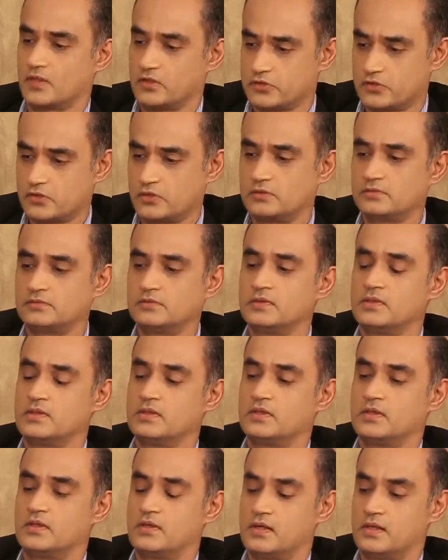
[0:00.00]
Sure.
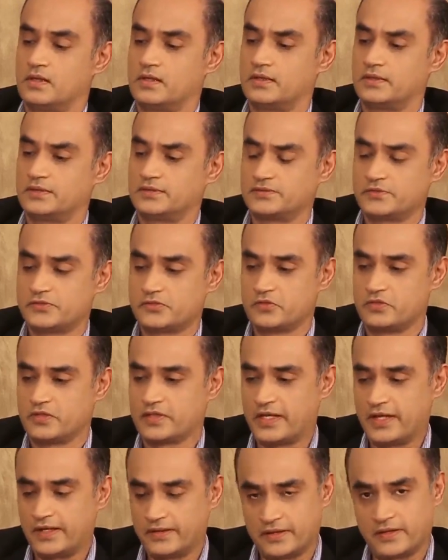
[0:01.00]
So the
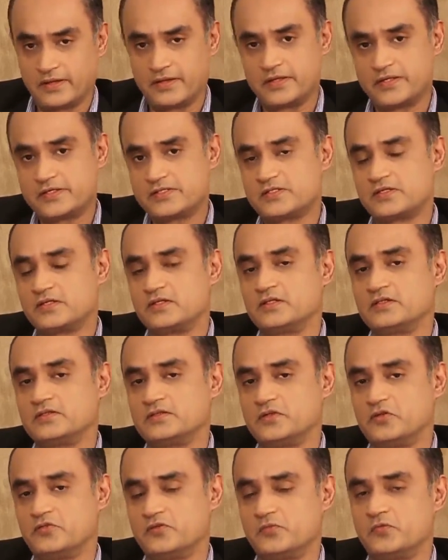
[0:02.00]
key tenets
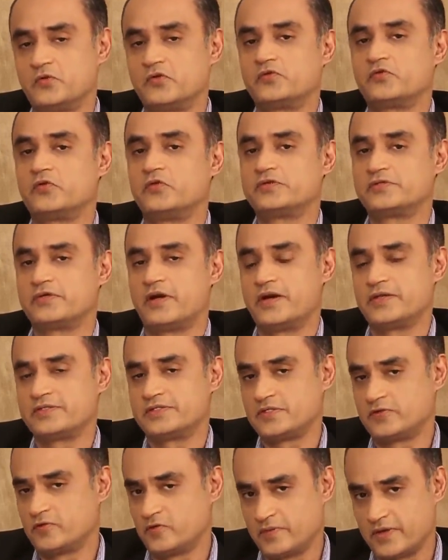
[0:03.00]
of the portfolio
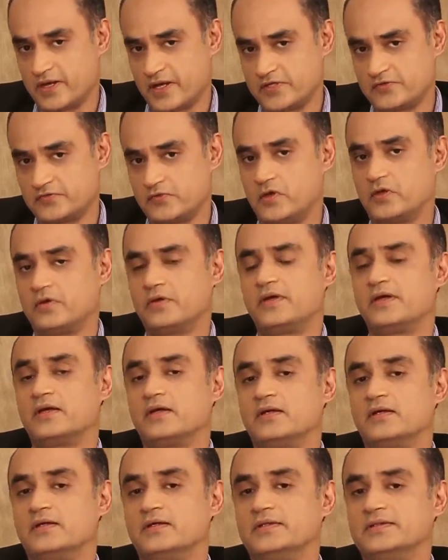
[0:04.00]
strategy will be as following.
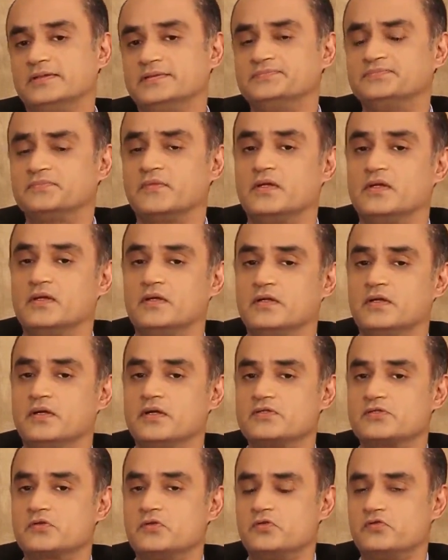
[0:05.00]

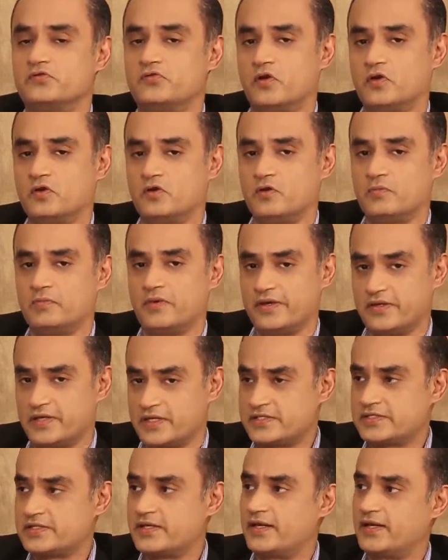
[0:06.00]
It's going to follow a
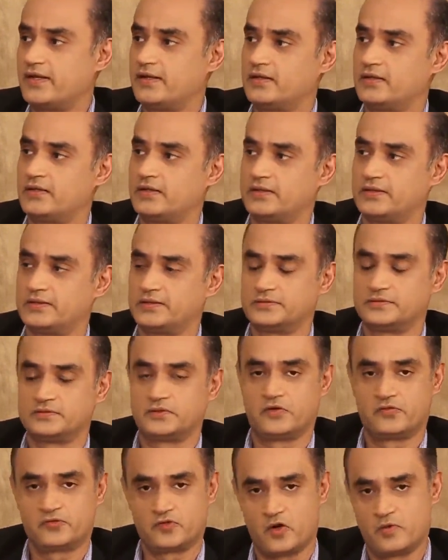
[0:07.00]
blended style
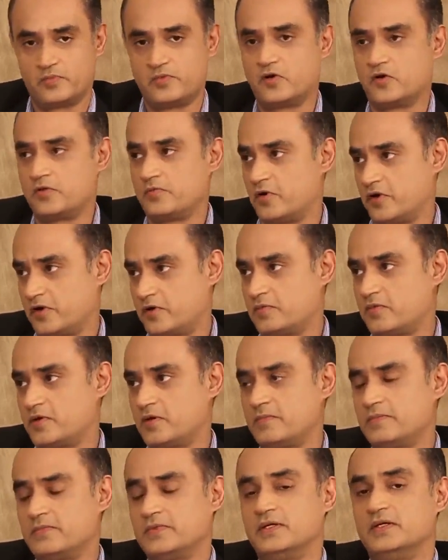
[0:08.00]
of top-down, bottom-up.